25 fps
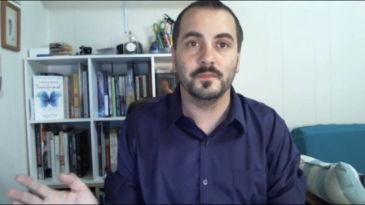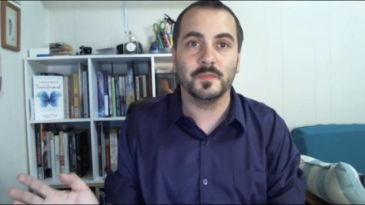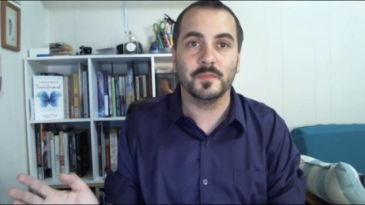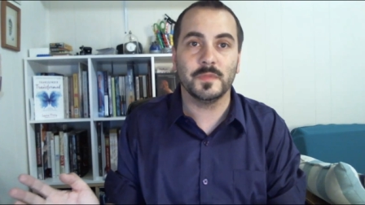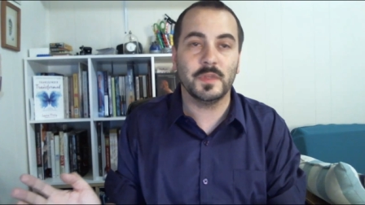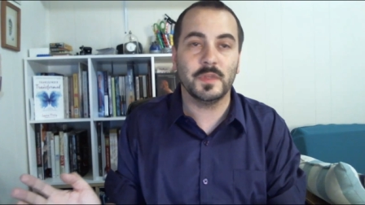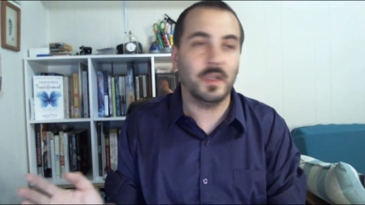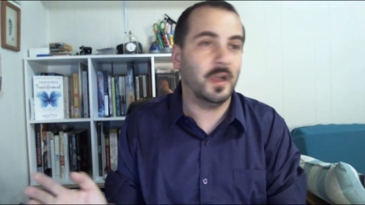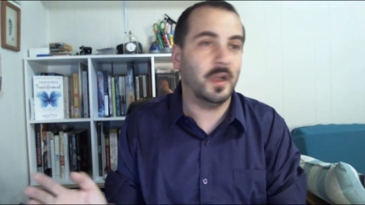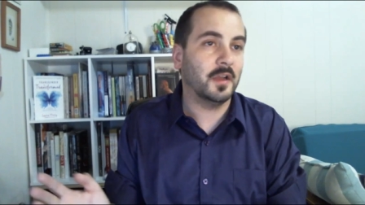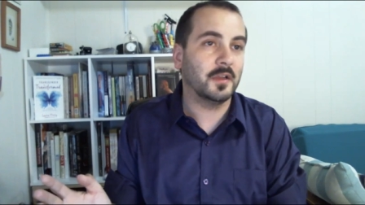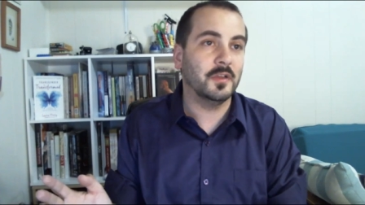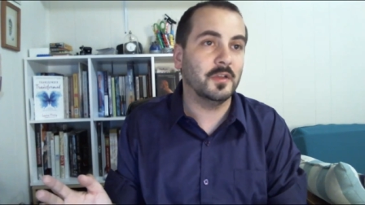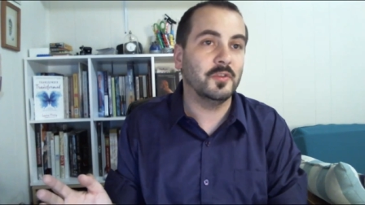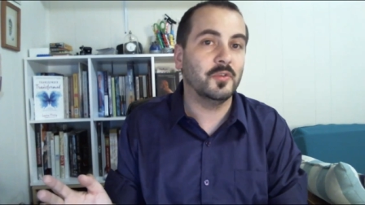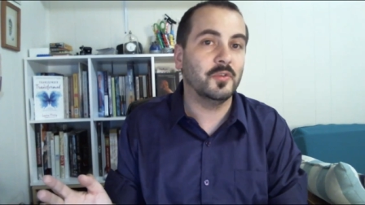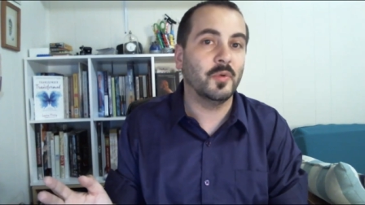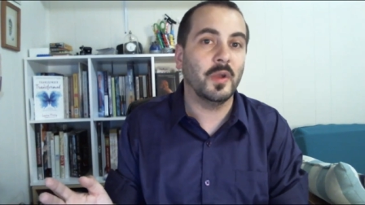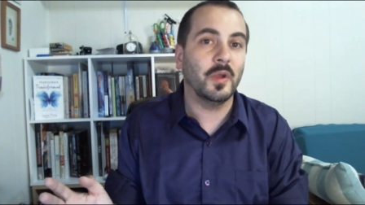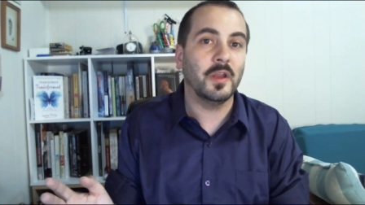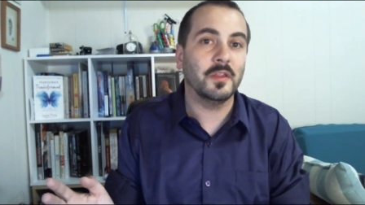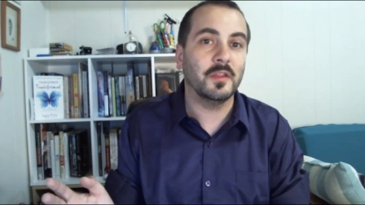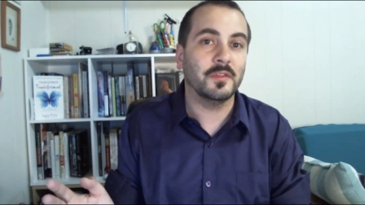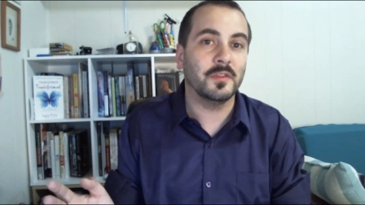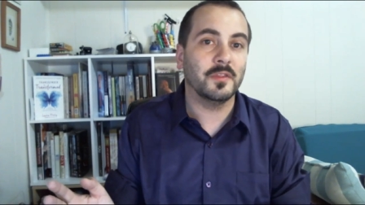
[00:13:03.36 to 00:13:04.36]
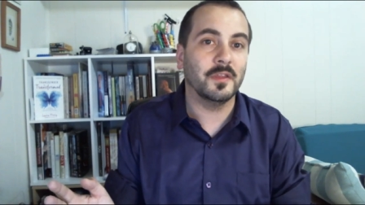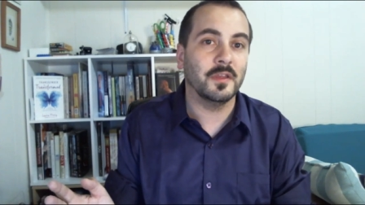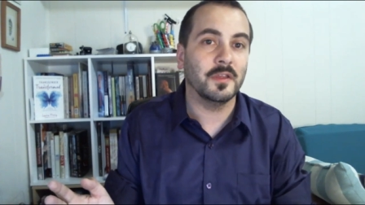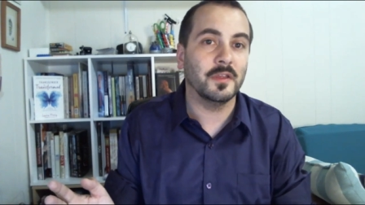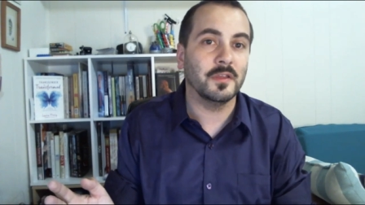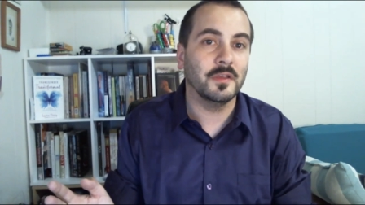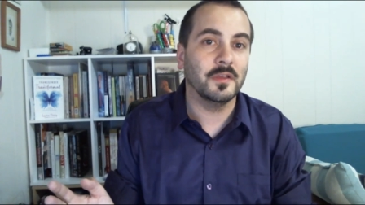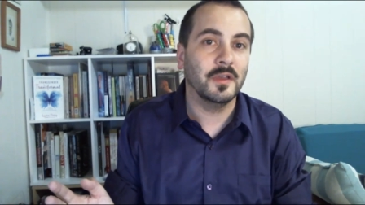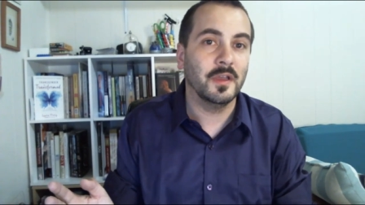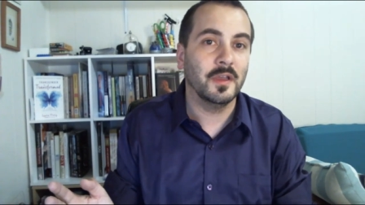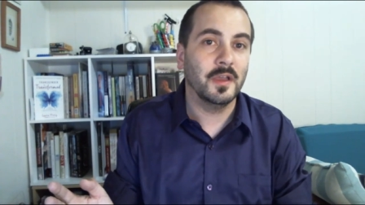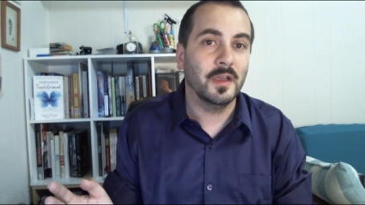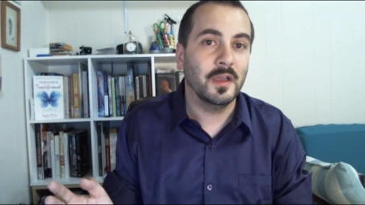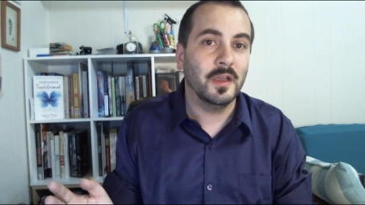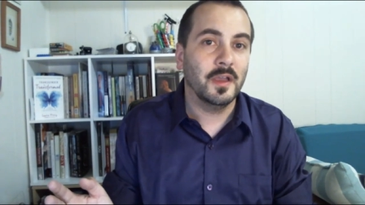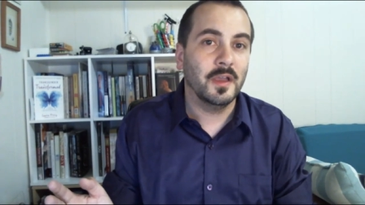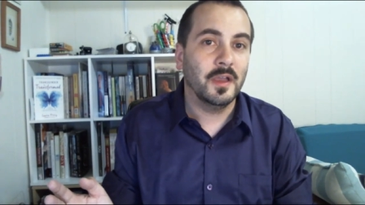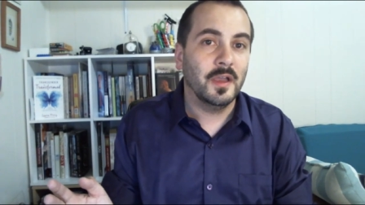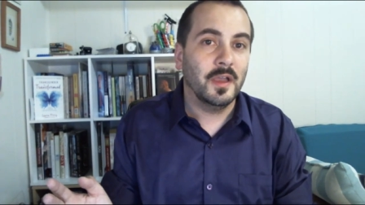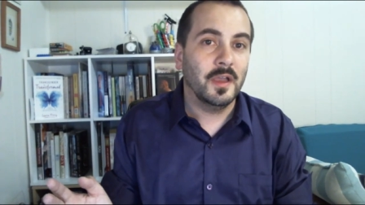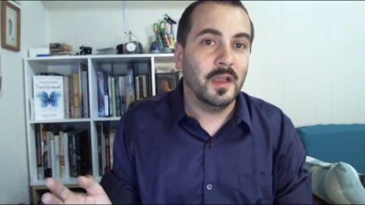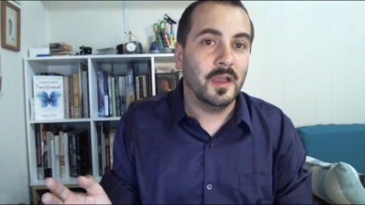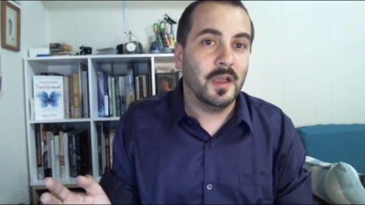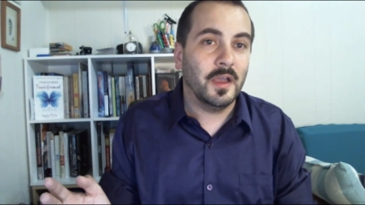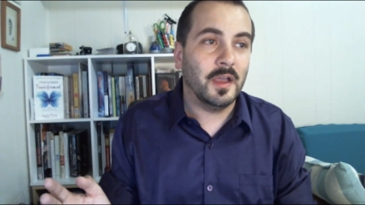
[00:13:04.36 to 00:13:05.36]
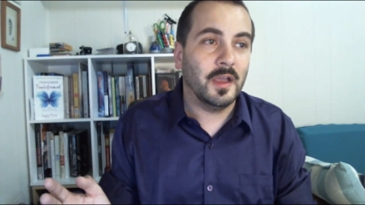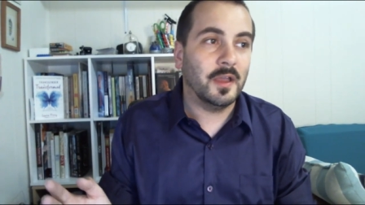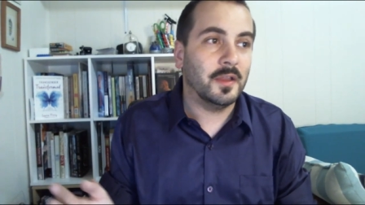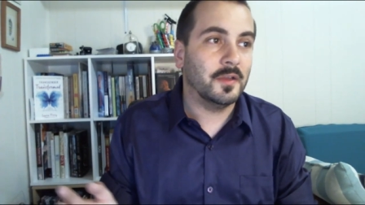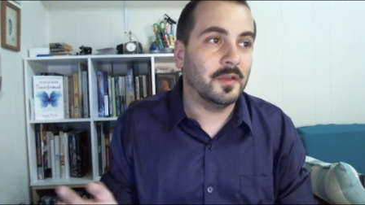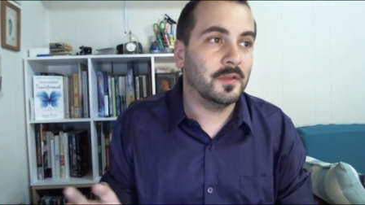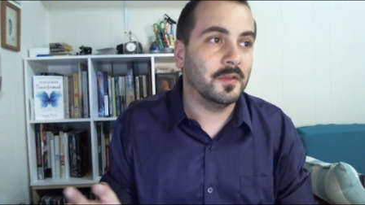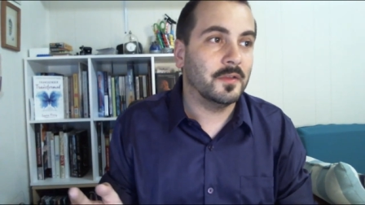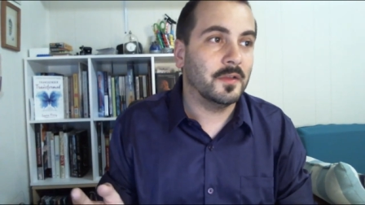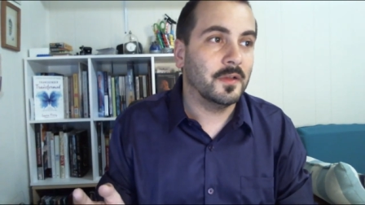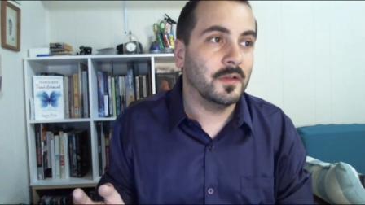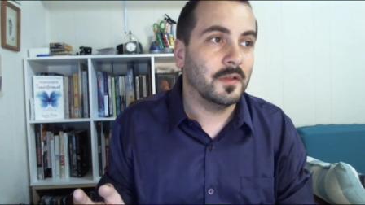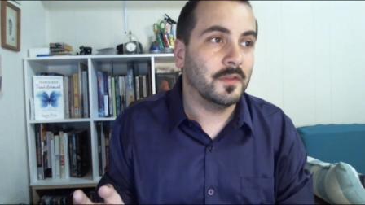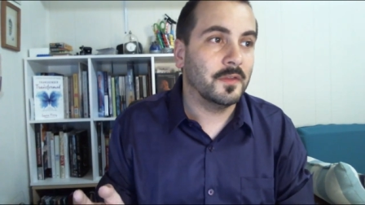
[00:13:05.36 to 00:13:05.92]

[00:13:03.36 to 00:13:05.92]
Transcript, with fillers: God can do anything, and